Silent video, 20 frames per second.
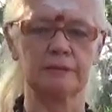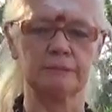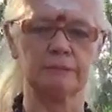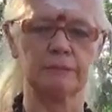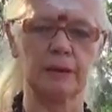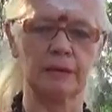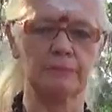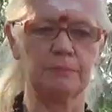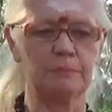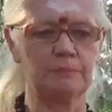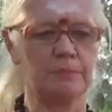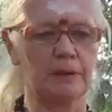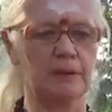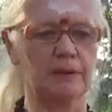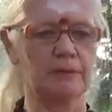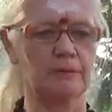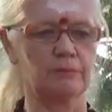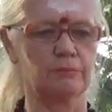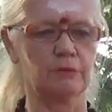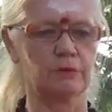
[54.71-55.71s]
my
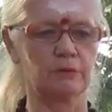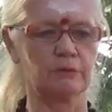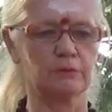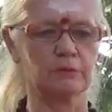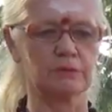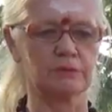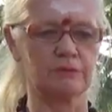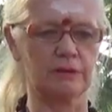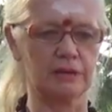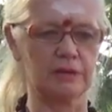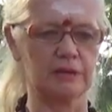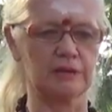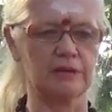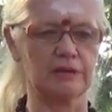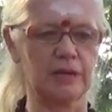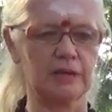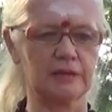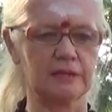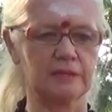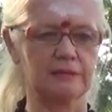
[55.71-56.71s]
work was very
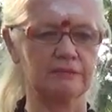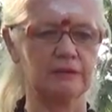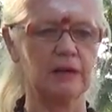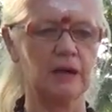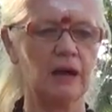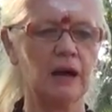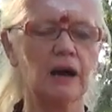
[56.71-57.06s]
creative.